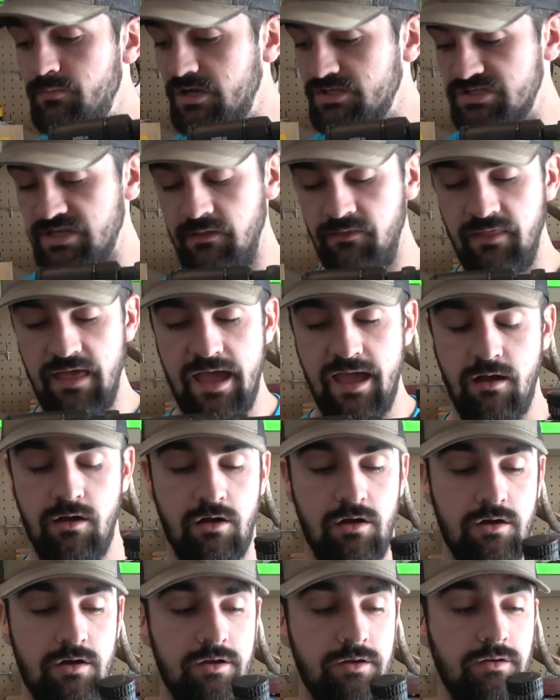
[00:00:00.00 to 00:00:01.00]
much that
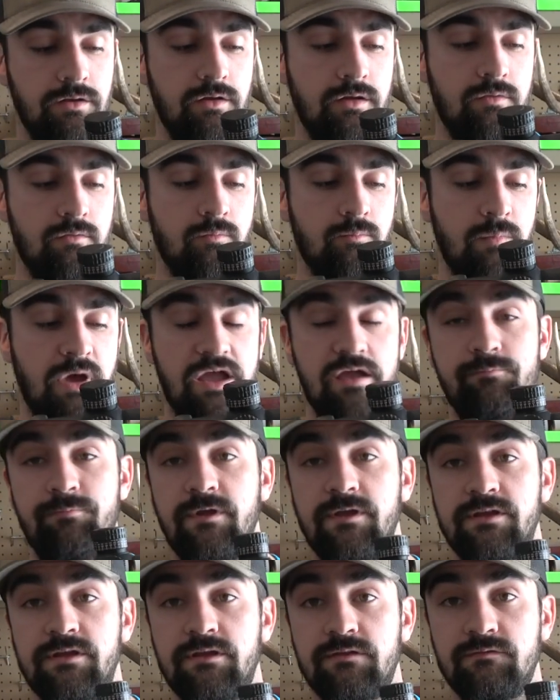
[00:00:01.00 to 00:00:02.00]
on my
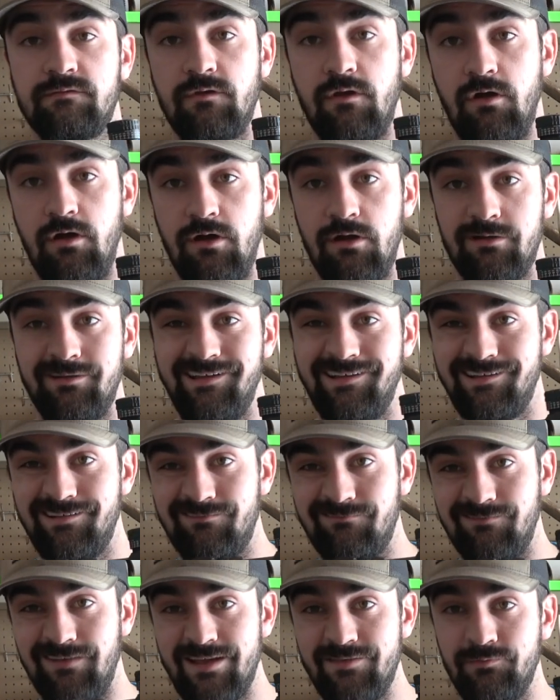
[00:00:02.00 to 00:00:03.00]
opinions on
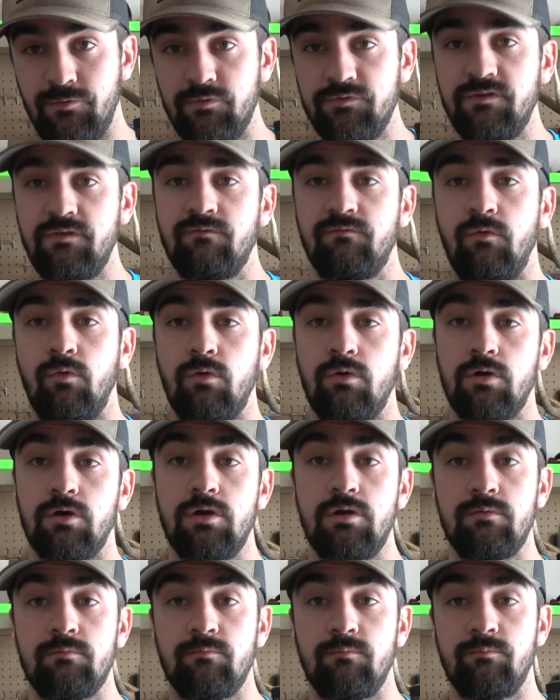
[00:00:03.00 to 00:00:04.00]
rifles
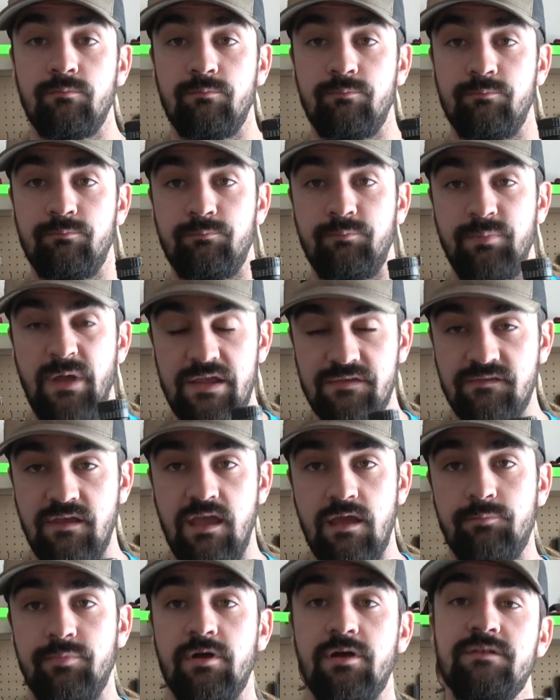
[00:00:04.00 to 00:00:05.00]
for base
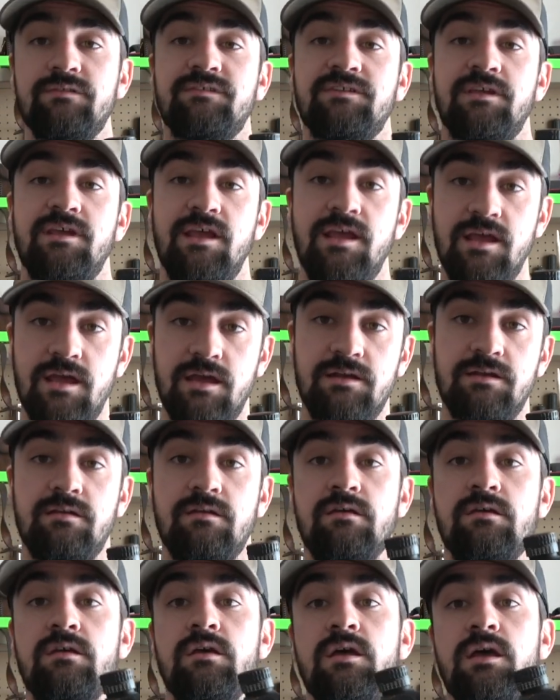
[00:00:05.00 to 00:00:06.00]
camp hunts and
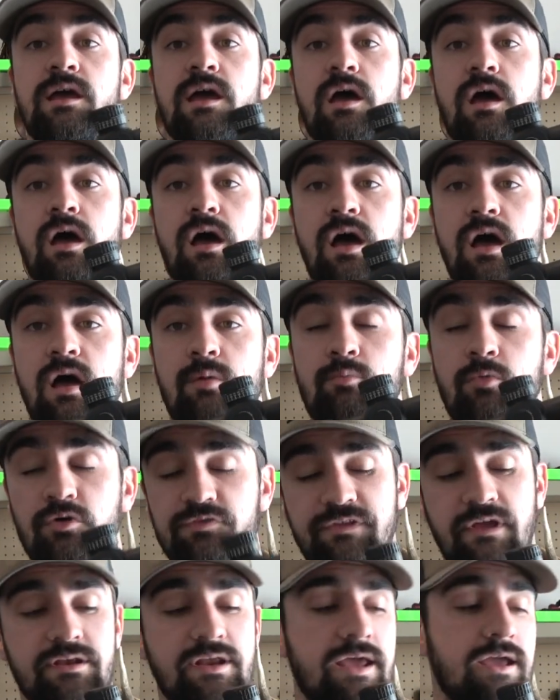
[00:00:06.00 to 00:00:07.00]

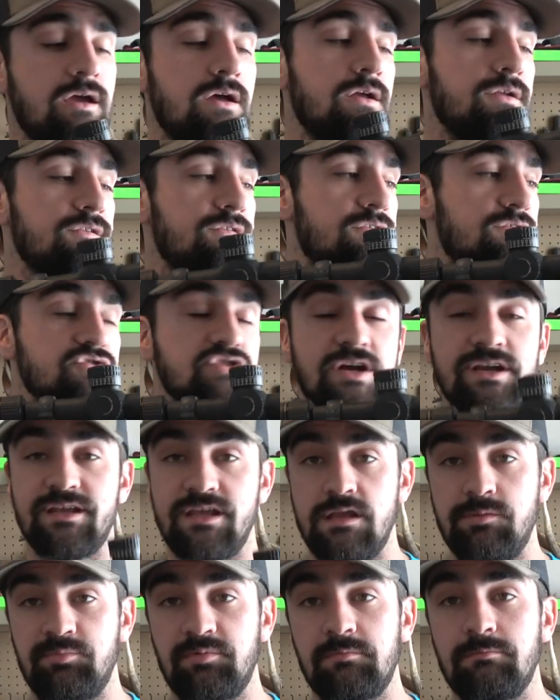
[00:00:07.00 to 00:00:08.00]
multi-day hunts. Try to
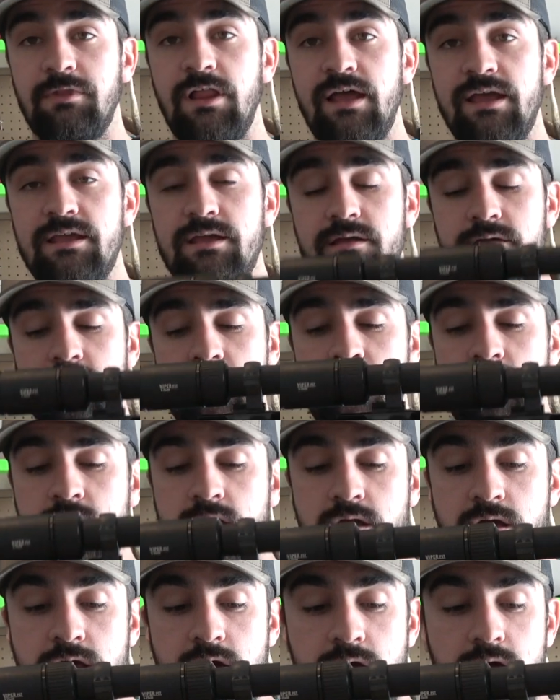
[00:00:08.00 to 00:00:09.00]
keep them light,
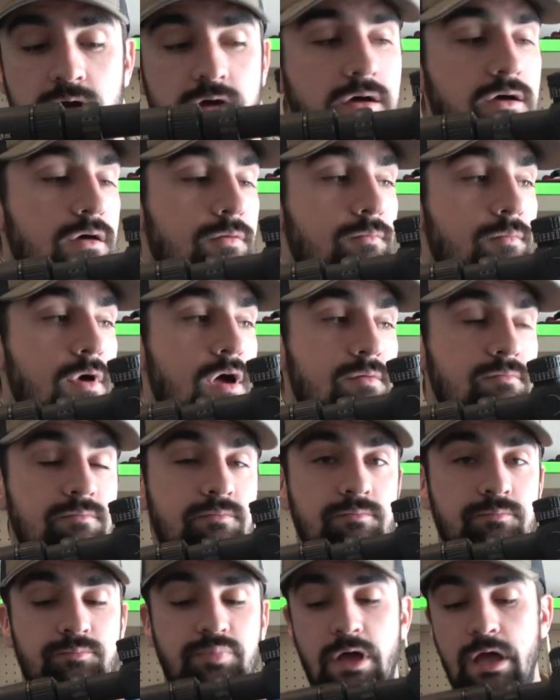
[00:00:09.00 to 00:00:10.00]

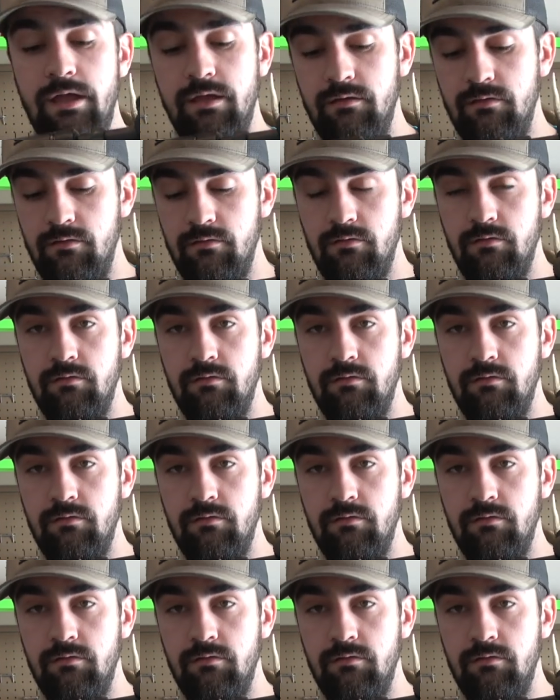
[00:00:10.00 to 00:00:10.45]
but